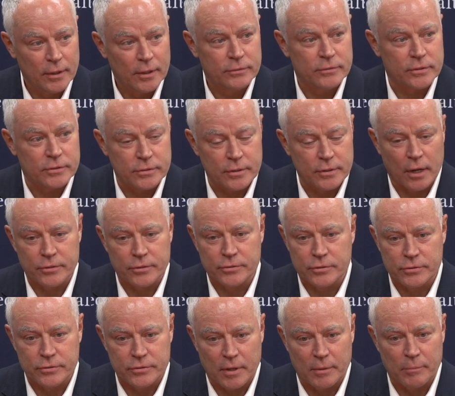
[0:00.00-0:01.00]

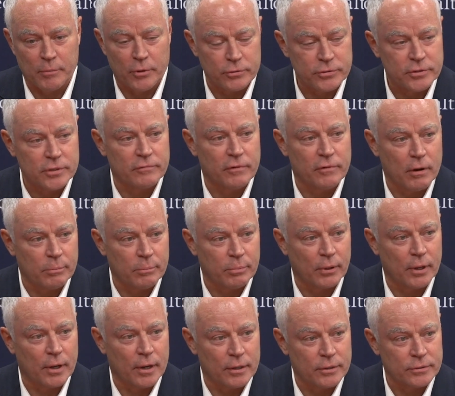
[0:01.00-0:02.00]
discussions on most of our
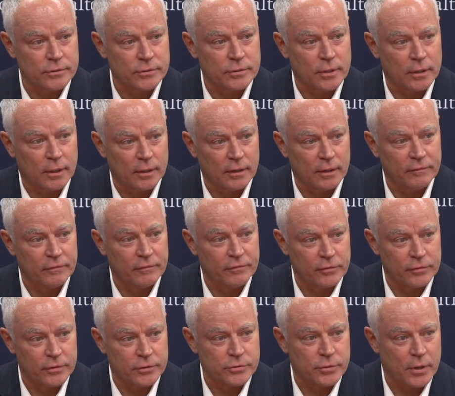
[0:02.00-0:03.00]
players
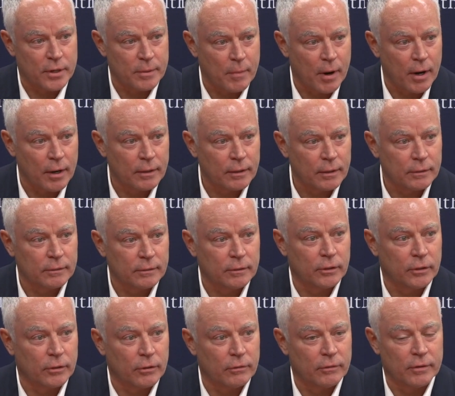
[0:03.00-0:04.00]
for the trade market,
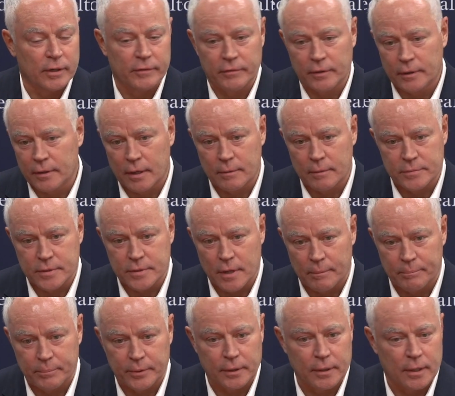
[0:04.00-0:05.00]
you know, and if it comes
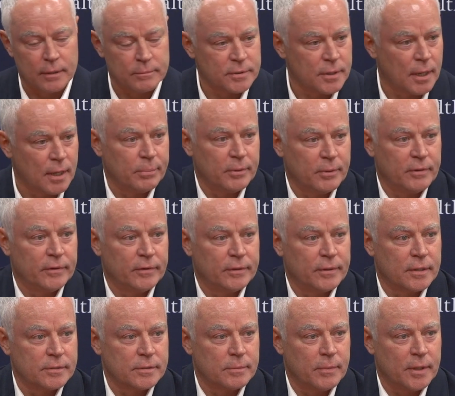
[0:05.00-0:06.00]
up, it comes up, and if it
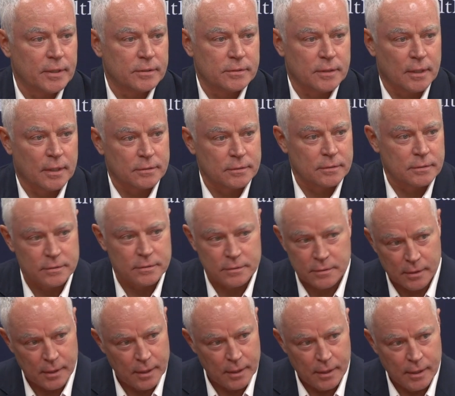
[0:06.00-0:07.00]
doesn't make
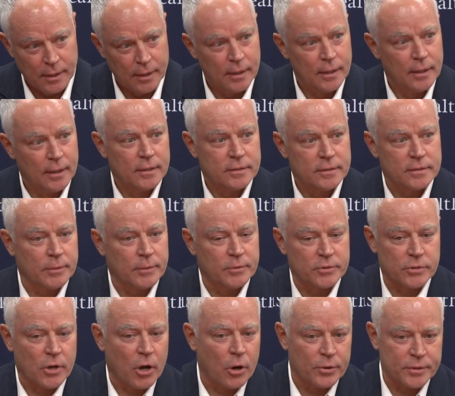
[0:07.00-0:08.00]
sense, same
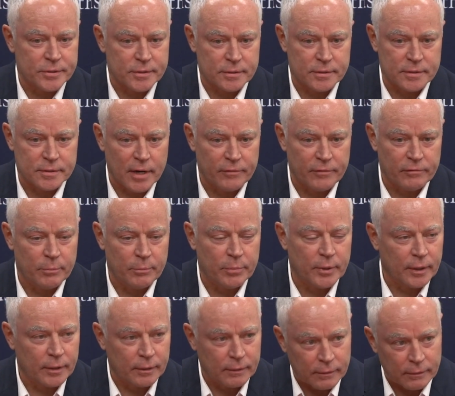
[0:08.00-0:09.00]
as always, it's never
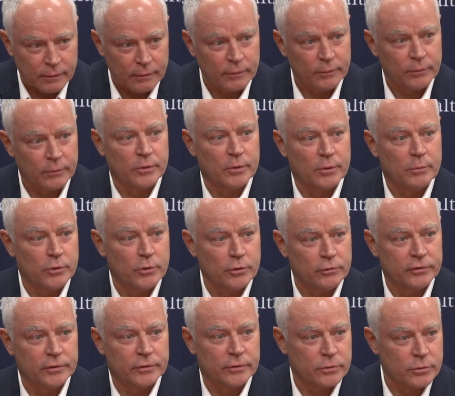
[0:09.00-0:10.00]
been we're
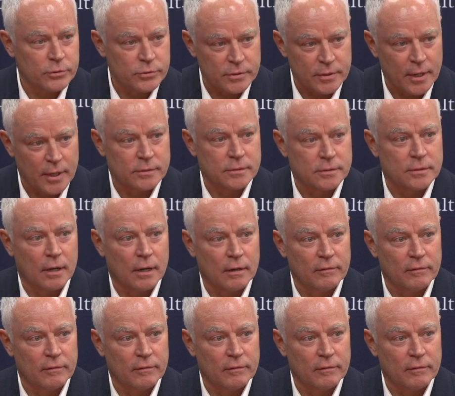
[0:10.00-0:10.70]
moving Kuznetsov,